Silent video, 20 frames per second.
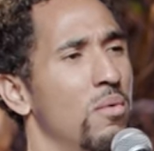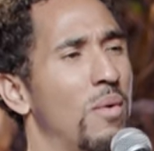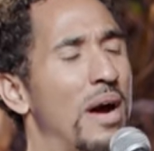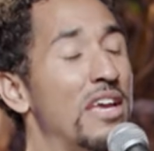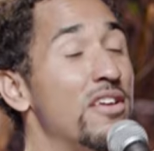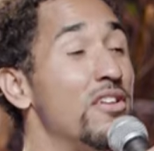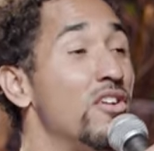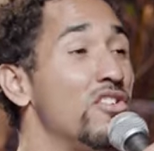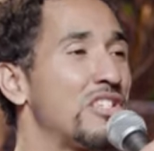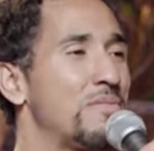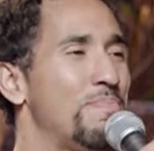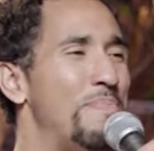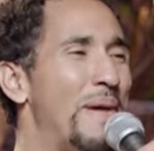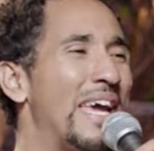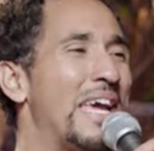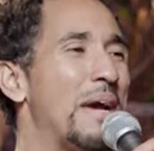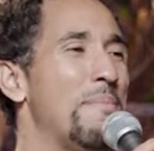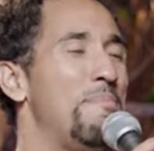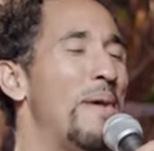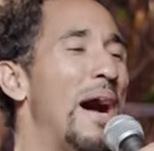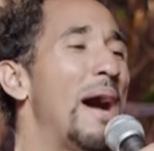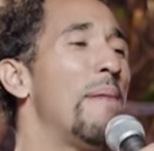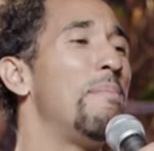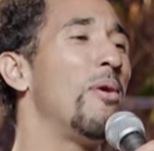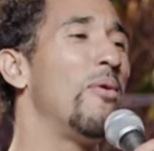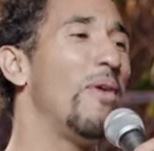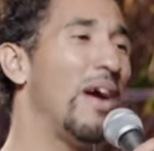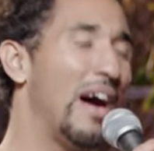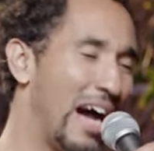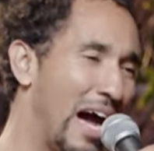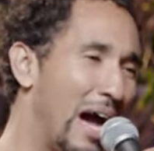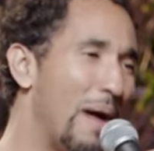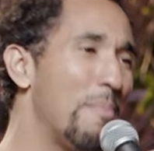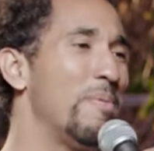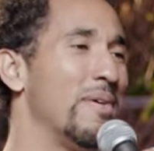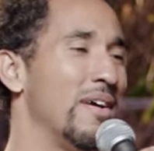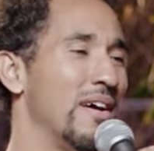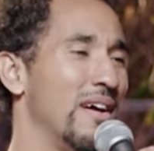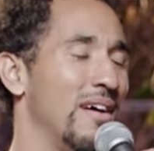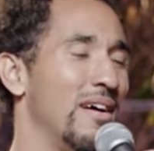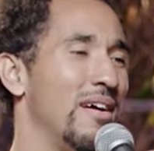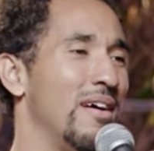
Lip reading: Why you don't speak it, Papa? What happened?